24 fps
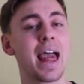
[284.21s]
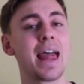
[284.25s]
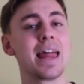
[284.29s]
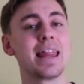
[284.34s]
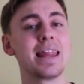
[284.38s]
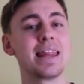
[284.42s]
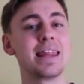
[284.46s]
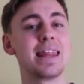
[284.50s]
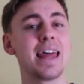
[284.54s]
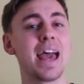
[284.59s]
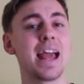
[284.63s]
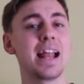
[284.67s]

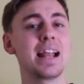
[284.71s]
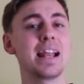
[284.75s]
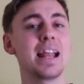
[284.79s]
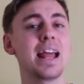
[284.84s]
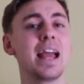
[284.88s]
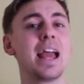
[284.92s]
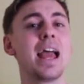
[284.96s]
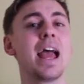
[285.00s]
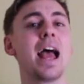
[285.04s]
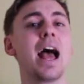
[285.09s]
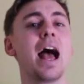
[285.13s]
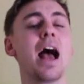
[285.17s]
Then
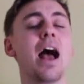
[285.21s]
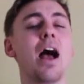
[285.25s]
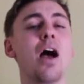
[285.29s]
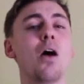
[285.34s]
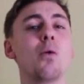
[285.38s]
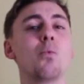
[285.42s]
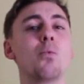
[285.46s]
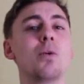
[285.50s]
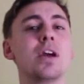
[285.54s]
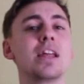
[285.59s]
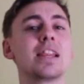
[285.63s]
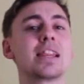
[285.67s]

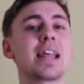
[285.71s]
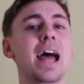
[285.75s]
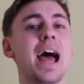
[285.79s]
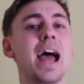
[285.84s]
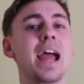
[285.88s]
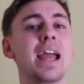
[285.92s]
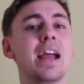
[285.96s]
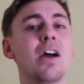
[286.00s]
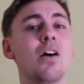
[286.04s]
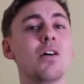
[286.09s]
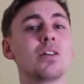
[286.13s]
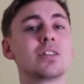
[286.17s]
with
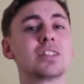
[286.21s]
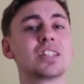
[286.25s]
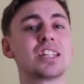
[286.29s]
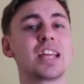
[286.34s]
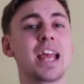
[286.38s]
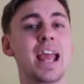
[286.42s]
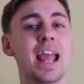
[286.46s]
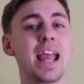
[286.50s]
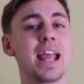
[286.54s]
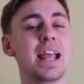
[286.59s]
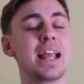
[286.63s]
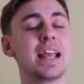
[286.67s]

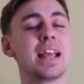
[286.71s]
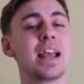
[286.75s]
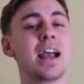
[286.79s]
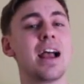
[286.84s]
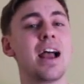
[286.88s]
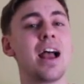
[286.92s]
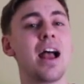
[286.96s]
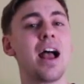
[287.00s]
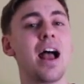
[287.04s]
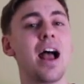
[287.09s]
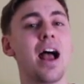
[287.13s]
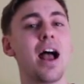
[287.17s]
ART,
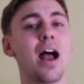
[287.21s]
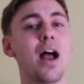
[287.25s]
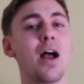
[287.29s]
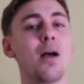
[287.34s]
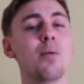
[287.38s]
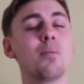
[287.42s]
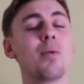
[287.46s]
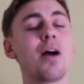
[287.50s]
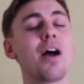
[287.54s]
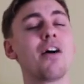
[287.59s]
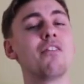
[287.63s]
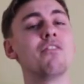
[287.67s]

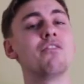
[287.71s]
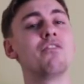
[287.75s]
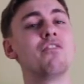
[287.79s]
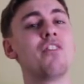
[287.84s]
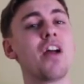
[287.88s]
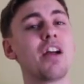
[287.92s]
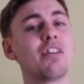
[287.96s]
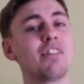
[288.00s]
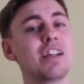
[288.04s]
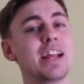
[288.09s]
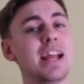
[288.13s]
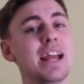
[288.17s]

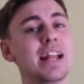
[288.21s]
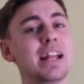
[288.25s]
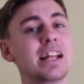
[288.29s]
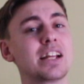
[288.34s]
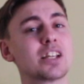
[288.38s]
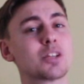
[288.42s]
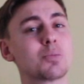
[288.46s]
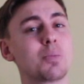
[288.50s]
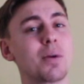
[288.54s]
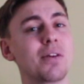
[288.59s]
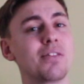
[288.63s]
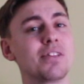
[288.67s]
very
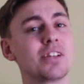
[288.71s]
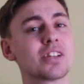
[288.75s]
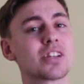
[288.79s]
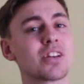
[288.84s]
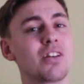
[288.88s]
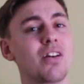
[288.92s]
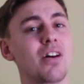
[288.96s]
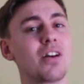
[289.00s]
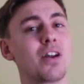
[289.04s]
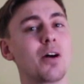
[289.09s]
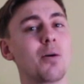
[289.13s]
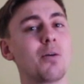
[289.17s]
inexperienced
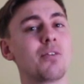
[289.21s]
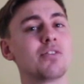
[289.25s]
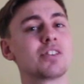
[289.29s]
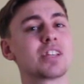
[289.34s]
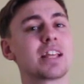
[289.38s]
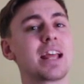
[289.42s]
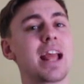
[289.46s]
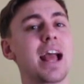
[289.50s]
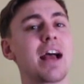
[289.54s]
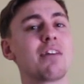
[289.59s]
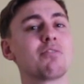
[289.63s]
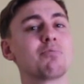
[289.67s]
lineup,
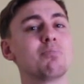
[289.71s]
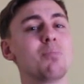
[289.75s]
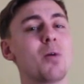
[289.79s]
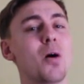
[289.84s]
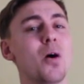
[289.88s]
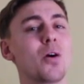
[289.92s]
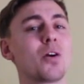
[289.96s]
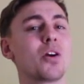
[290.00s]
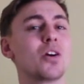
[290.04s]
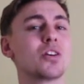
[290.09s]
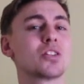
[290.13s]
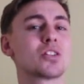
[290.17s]
obviously have
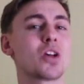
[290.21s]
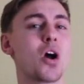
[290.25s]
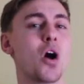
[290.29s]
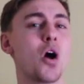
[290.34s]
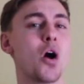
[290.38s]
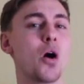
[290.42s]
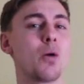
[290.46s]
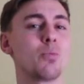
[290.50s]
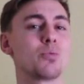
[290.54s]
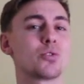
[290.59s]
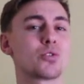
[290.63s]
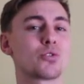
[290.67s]
Marcus
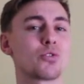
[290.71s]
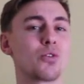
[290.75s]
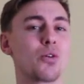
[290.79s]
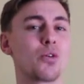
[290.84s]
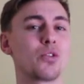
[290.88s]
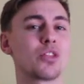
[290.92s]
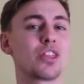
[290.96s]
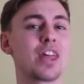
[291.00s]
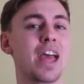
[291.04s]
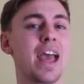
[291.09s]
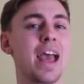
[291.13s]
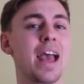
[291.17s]

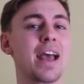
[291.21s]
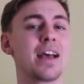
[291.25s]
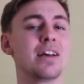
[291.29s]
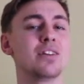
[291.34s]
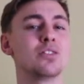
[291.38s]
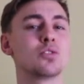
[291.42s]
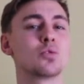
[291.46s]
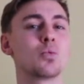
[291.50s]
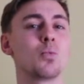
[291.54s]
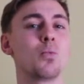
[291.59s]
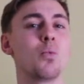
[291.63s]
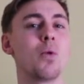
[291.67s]
Armstrong there
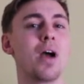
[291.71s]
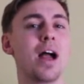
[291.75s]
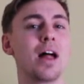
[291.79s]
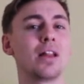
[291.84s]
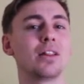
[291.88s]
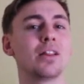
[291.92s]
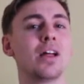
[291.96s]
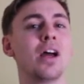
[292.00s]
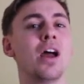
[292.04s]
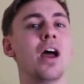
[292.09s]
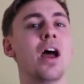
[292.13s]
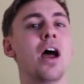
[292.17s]
as
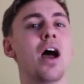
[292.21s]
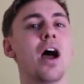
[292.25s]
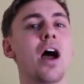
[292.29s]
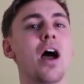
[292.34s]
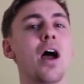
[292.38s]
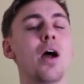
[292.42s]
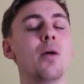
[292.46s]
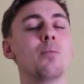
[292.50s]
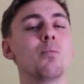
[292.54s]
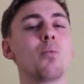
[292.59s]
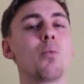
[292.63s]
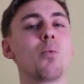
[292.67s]
well,
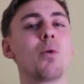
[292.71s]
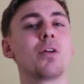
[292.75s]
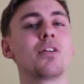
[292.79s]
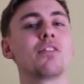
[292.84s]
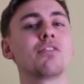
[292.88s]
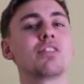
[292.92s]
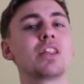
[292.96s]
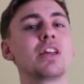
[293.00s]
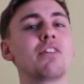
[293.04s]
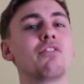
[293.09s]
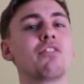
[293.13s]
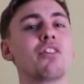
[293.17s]
one
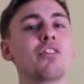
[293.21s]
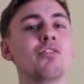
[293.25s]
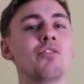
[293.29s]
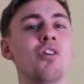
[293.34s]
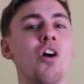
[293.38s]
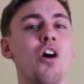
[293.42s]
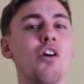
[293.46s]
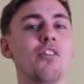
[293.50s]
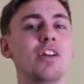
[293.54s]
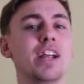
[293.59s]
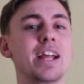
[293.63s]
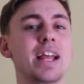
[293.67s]
of the
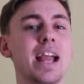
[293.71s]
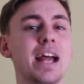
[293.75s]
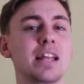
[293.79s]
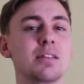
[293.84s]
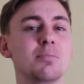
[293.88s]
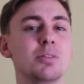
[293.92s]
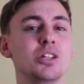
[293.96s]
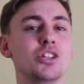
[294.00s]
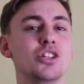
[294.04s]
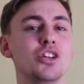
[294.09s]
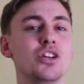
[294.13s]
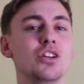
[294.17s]
Ferrari
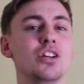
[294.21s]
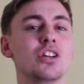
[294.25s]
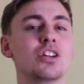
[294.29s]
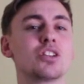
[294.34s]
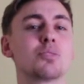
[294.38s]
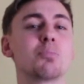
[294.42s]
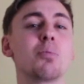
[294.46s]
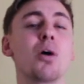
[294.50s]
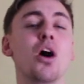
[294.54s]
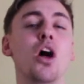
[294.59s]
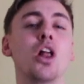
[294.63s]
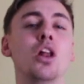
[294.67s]
Academy
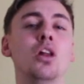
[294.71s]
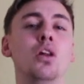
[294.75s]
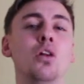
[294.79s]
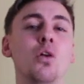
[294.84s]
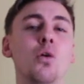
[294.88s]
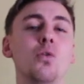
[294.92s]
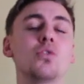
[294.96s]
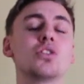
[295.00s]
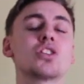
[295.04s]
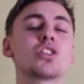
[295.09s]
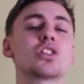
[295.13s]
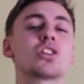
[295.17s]
juniors, but
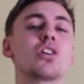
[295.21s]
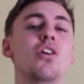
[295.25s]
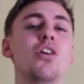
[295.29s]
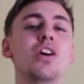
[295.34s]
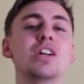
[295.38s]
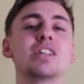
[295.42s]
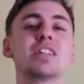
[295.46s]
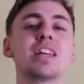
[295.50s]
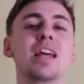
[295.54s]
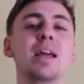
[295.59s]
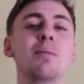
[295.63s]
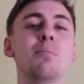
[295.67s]

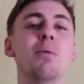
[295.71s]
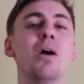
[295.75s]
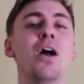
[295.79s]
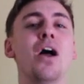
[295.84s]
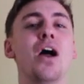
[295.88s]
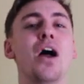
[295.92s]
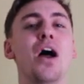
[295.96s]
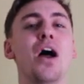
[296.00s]
alongside him,